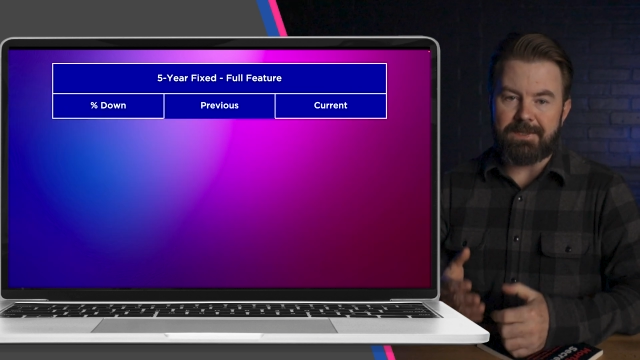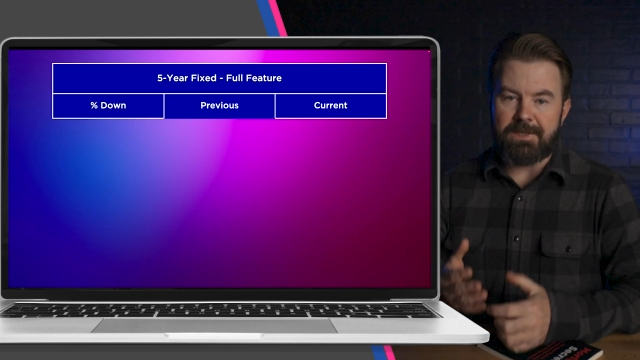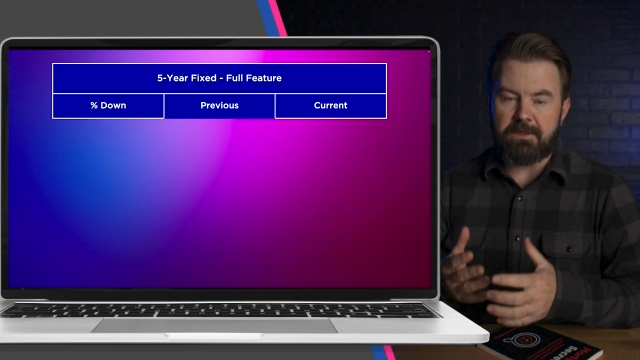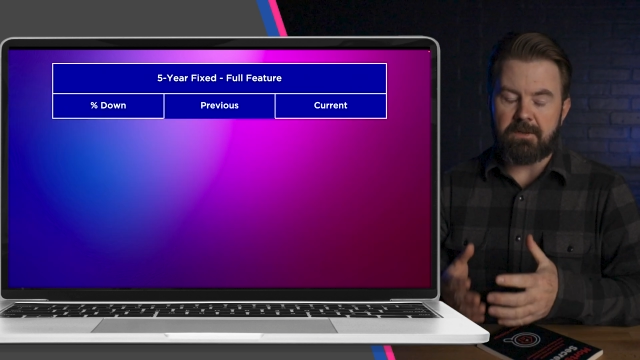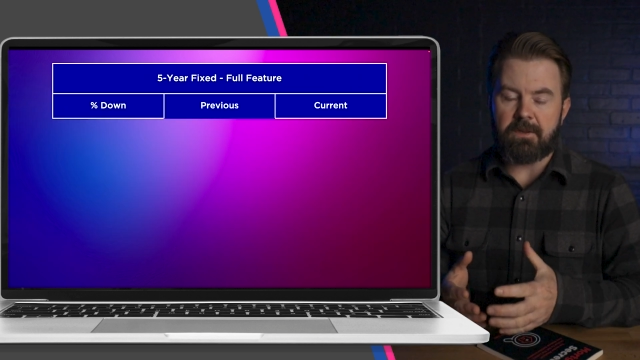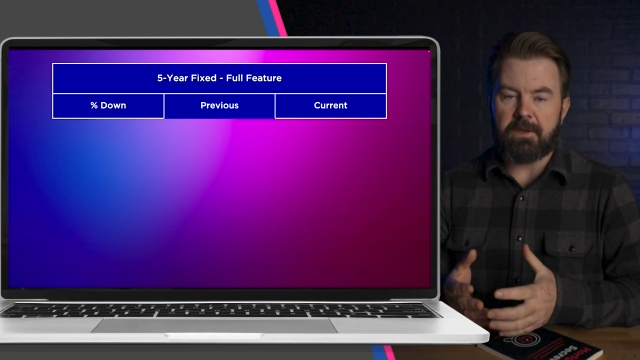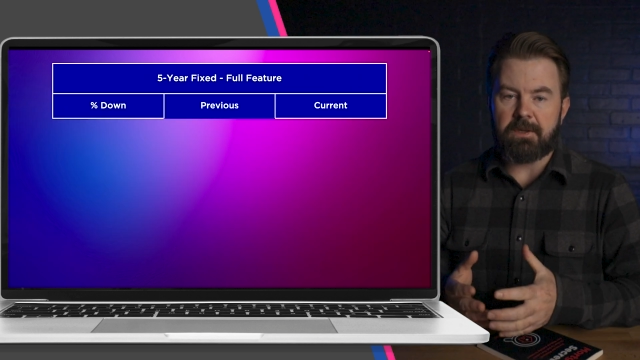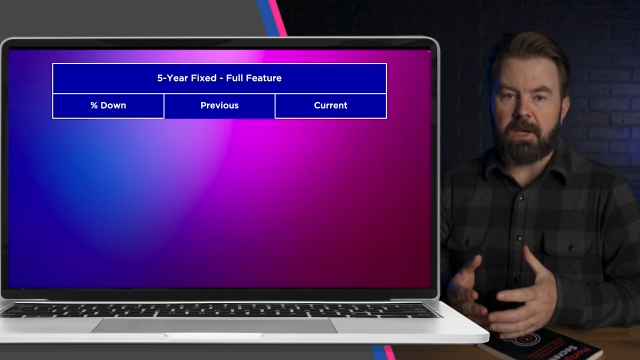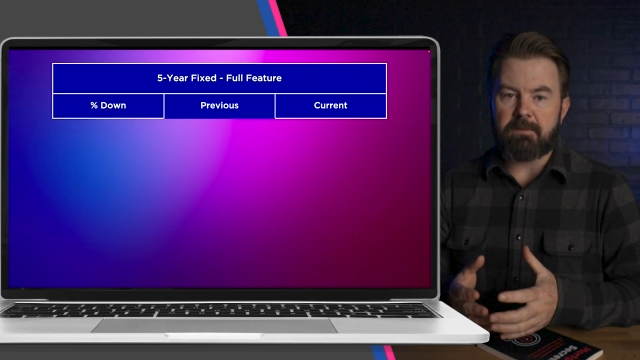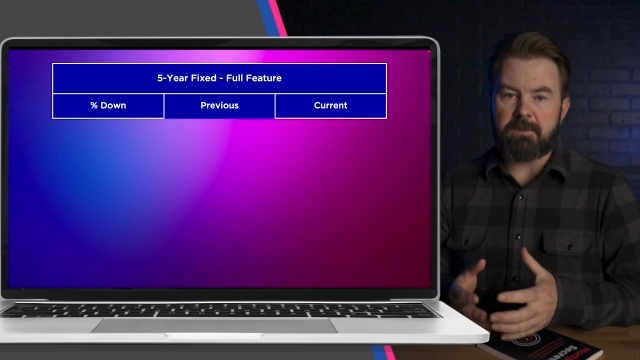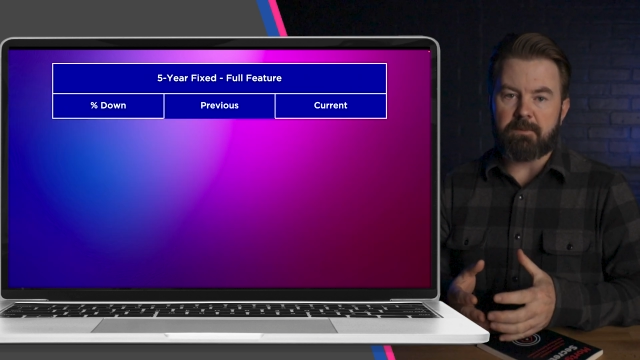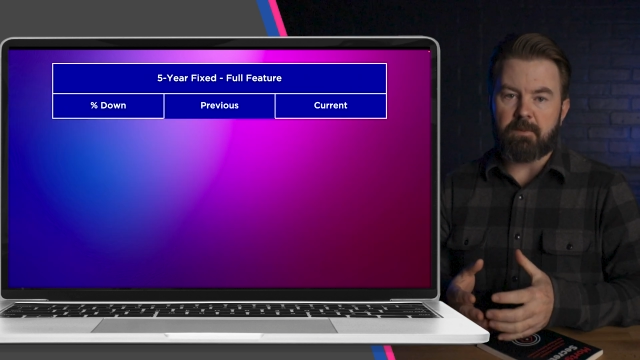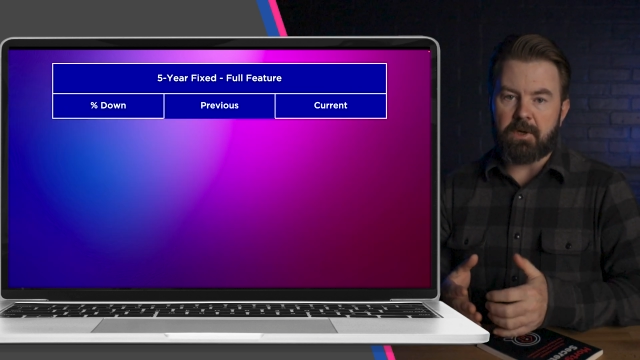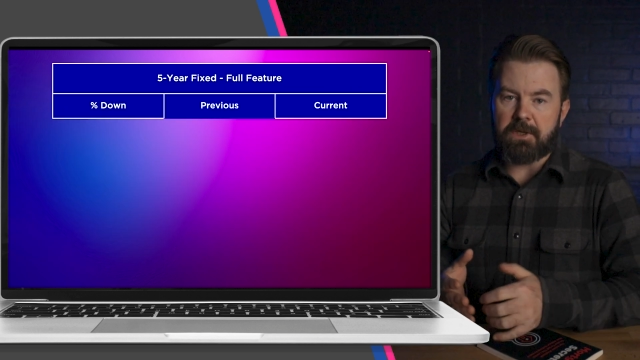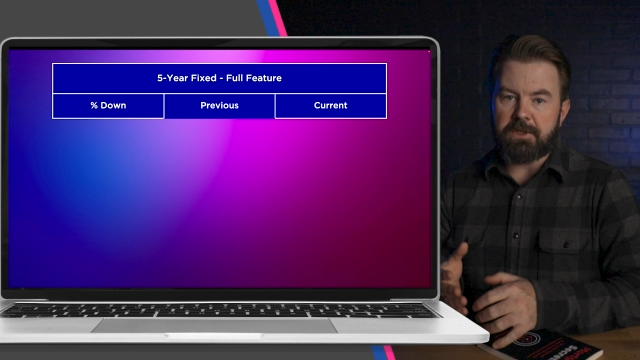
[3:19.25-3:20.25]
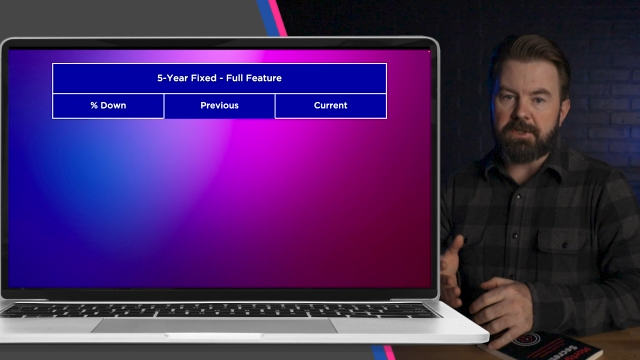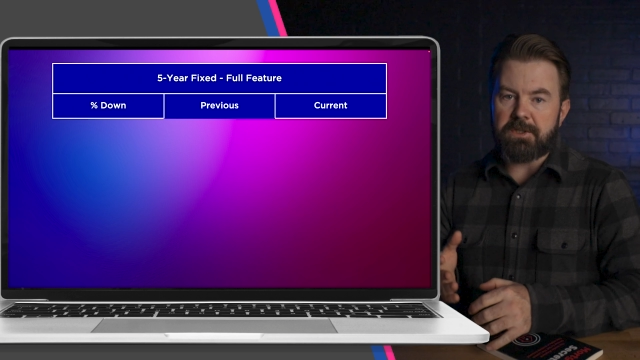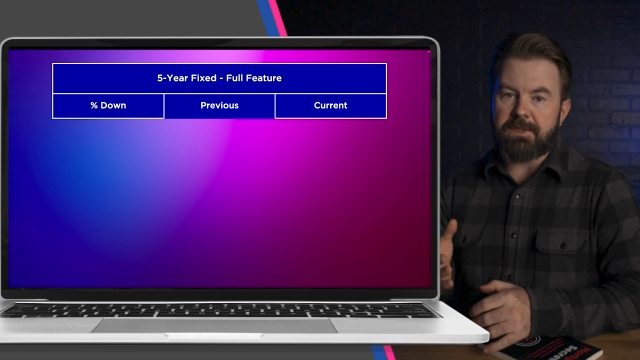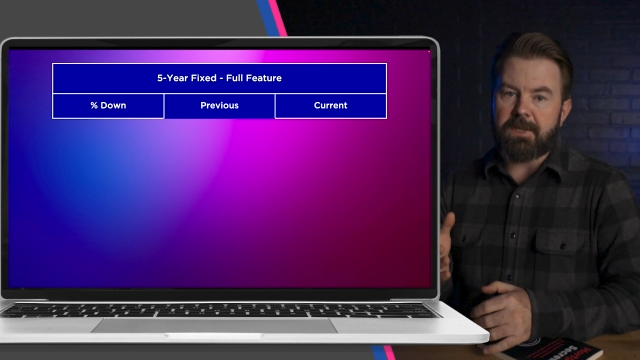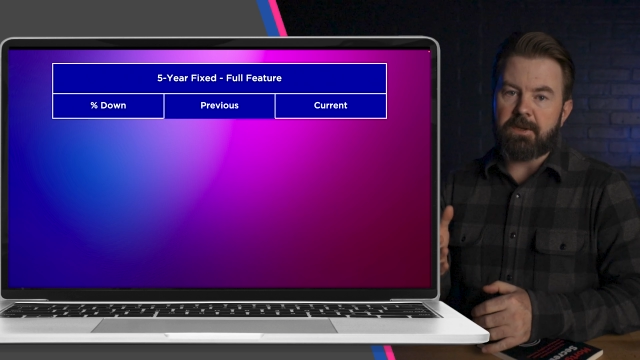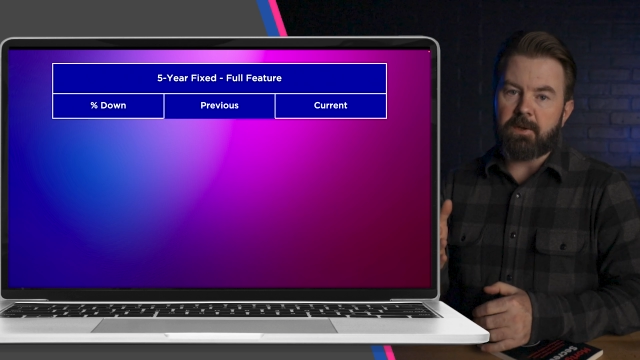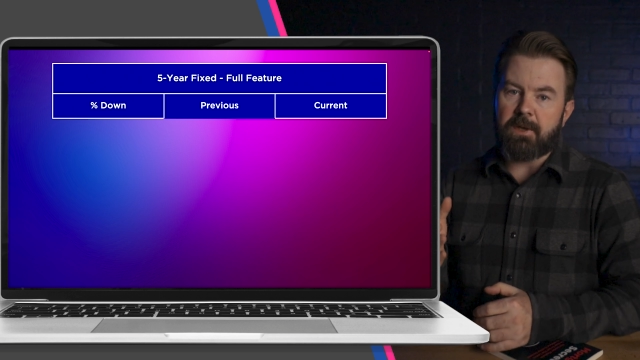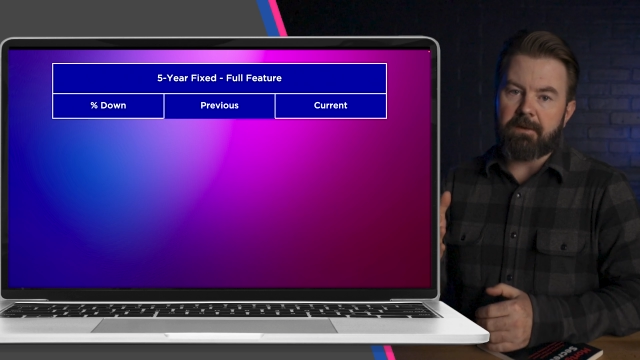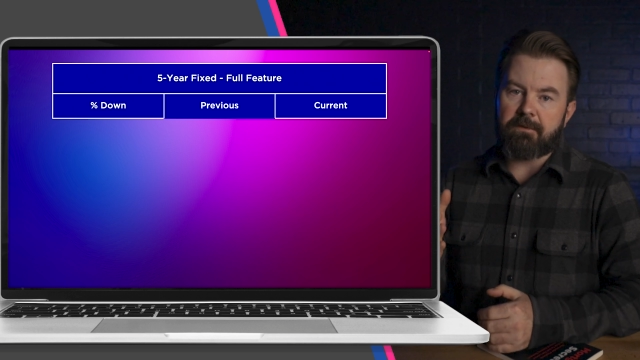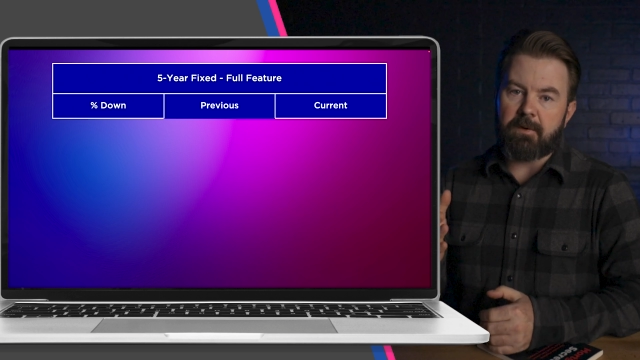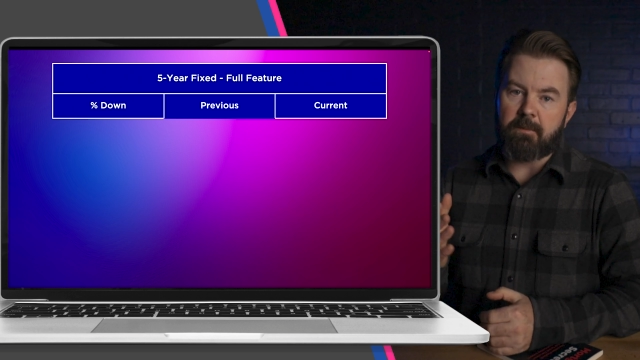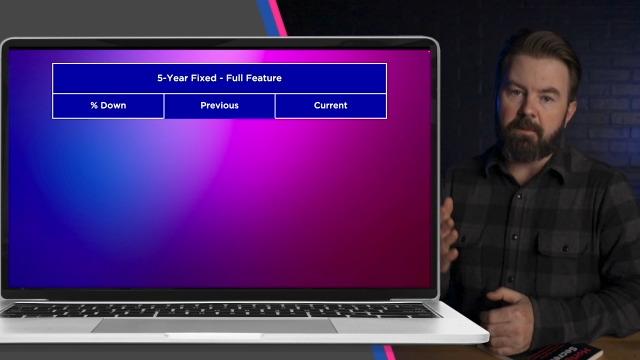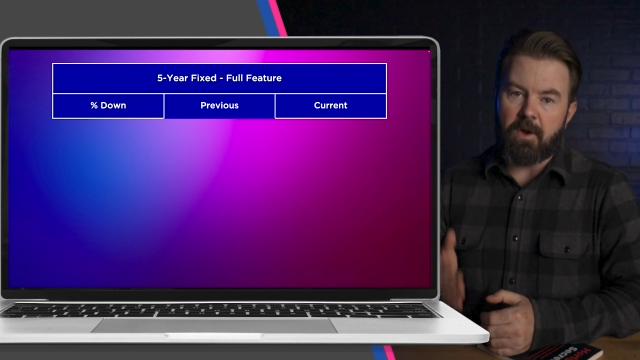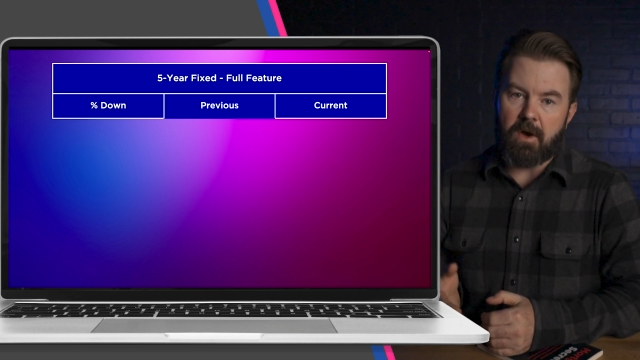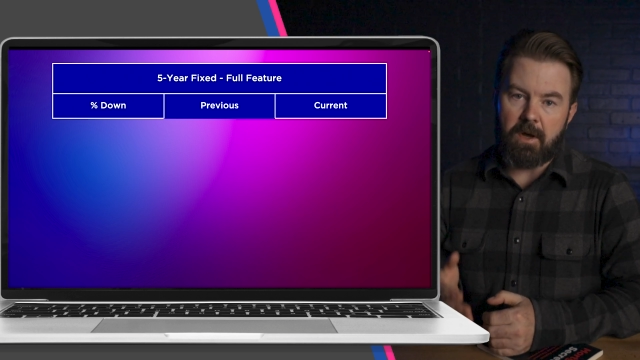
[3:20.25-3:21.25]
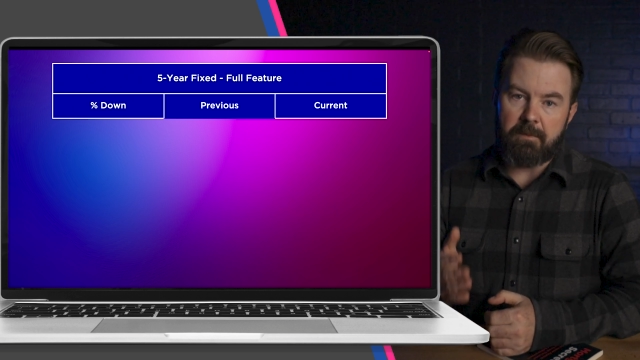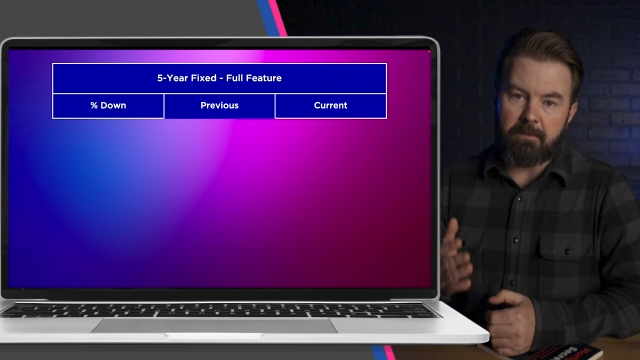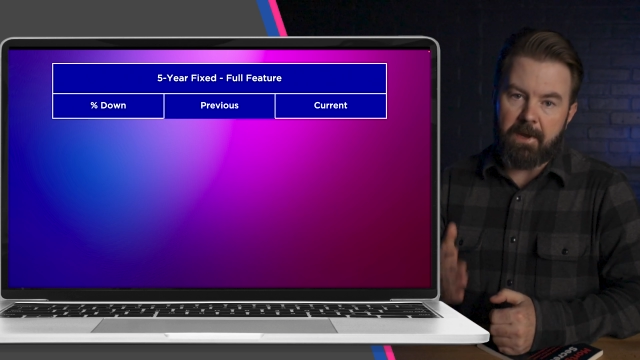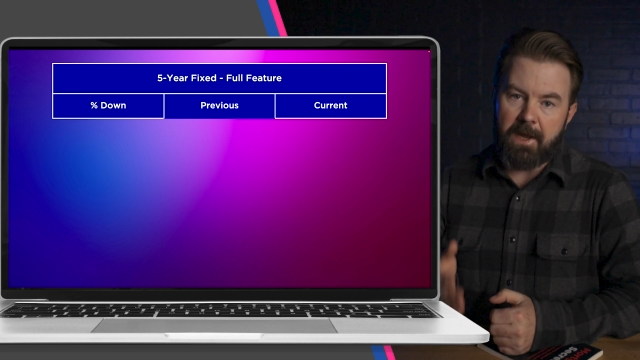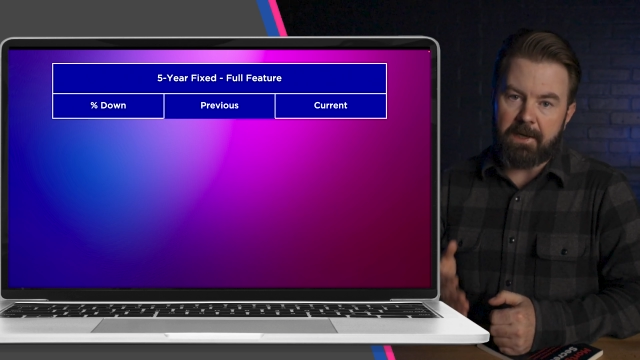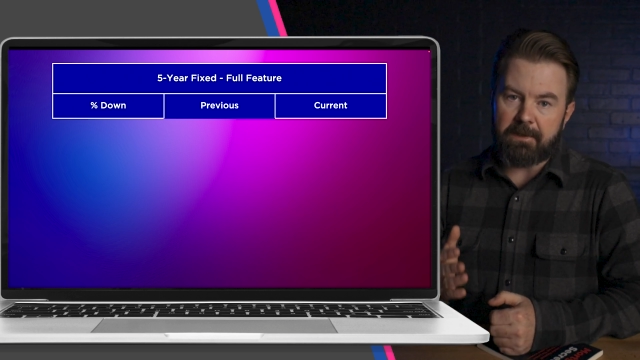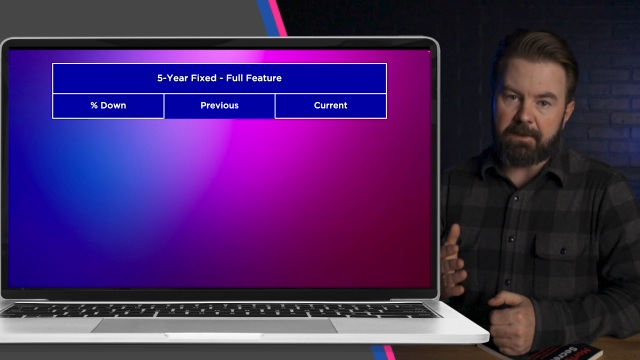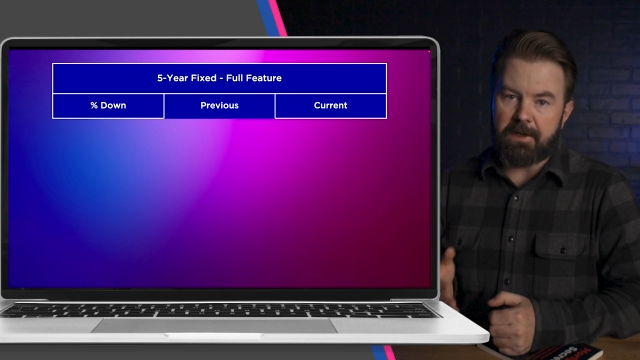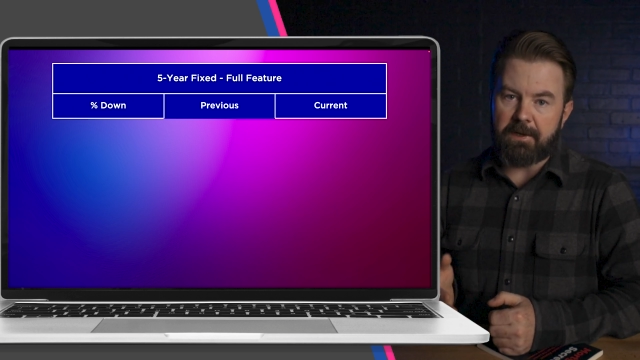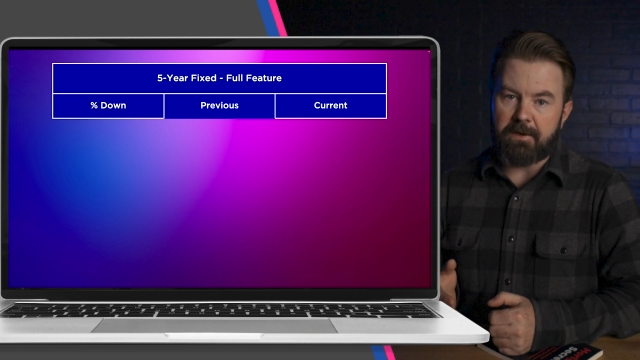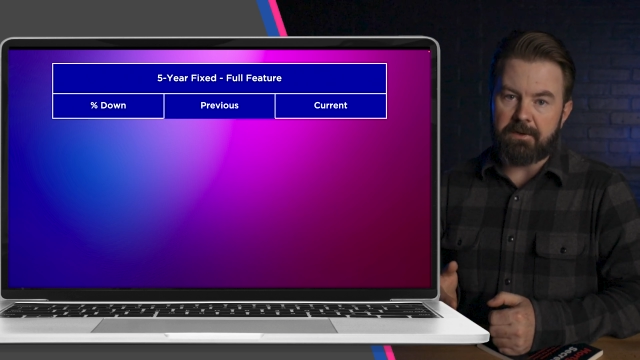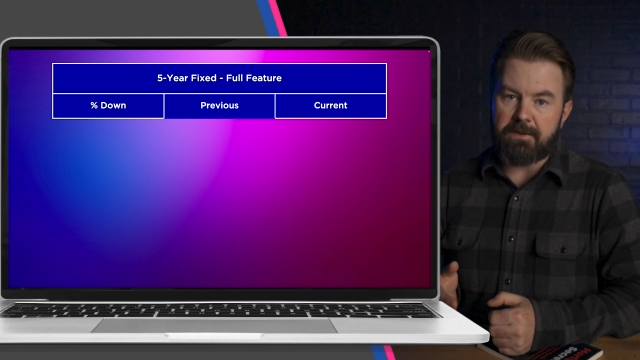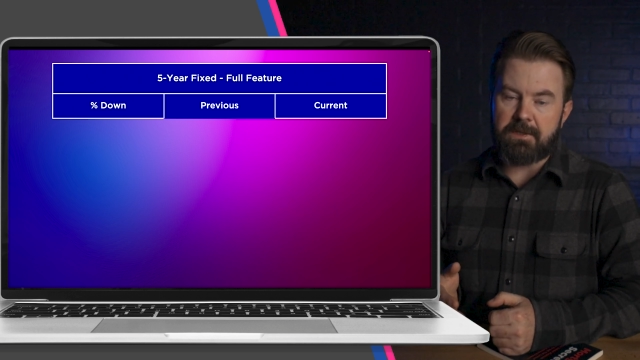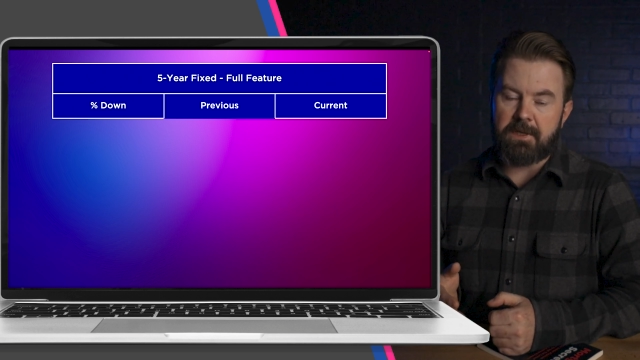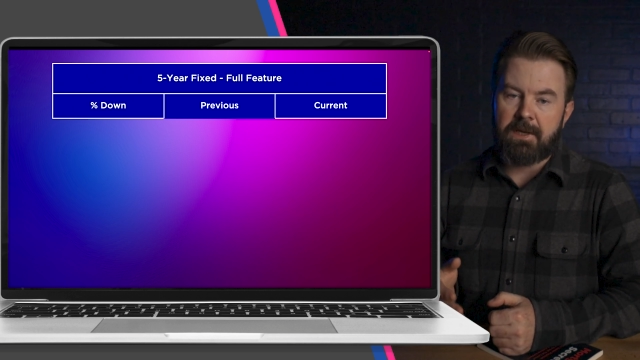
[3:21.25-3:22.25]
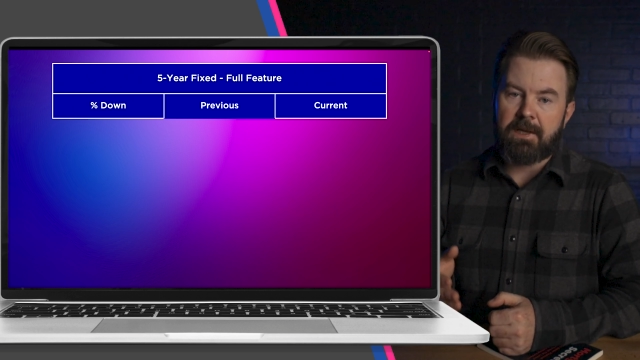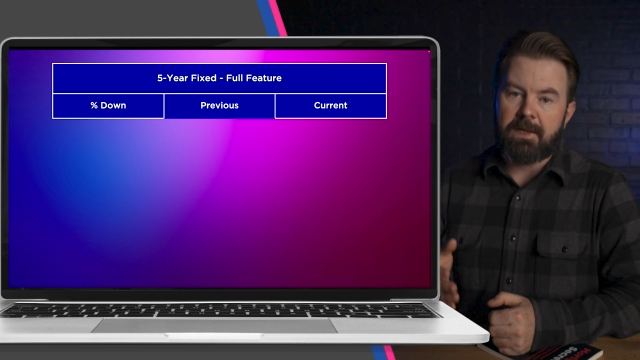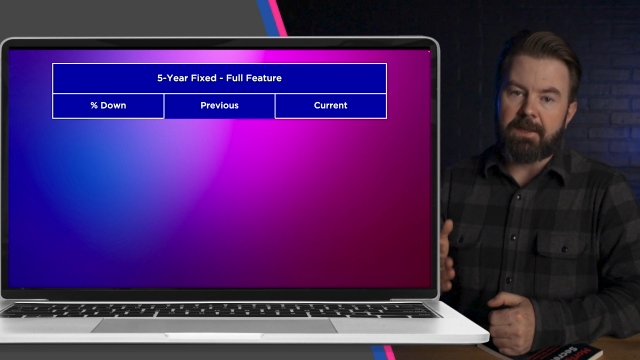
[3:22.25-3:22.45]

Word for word: These are the types of mortgages that you get from non bank lenders.